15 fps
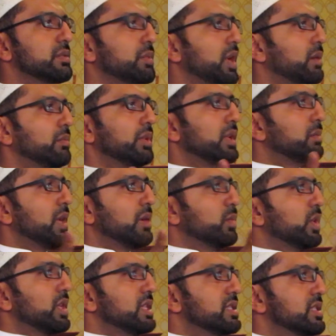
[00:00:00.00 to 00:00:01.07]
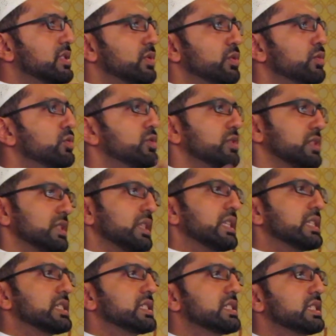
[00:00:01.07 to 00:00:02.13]
Imam, what is the solution to
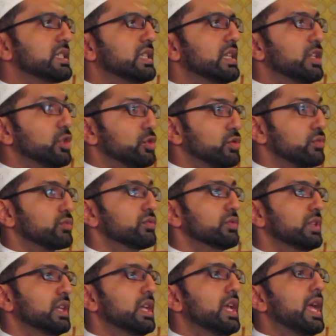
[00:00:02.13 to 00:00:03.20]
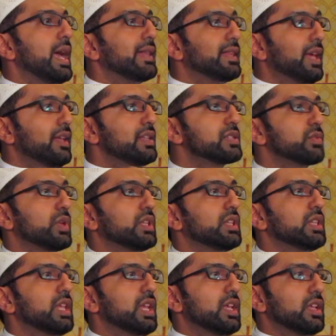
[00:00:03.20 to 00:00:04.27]
this issue? And that is
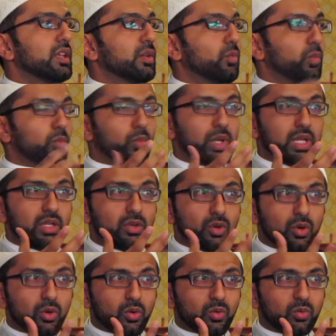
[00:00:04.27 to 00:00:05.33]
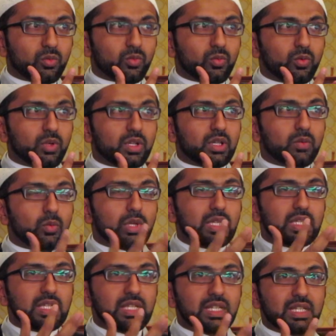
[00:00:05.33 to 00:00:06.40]
when we know we
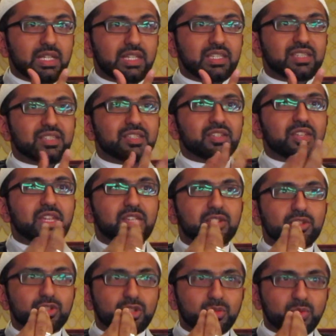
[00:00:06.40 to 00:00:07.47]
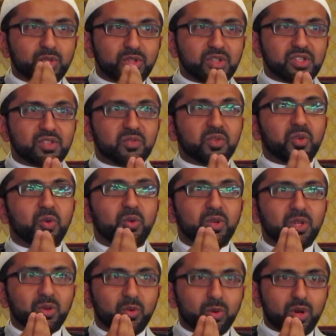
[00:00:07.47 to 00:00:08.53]
need interpreters of the
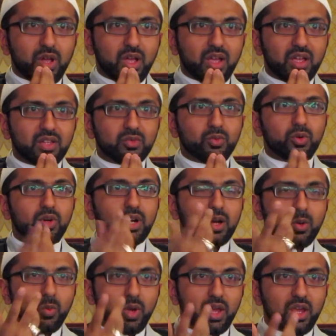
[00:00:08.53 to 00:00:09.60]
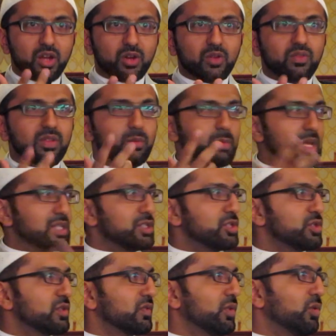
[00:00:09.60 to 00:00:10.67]
Holy Quran who are aware of the
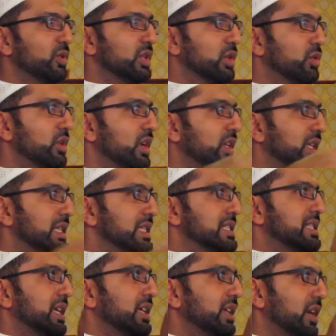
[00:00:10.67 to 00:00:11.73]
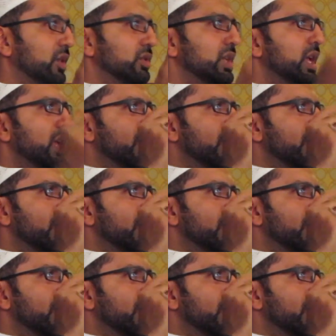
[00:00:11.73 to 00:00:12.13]
message of the Holy Quran inside out.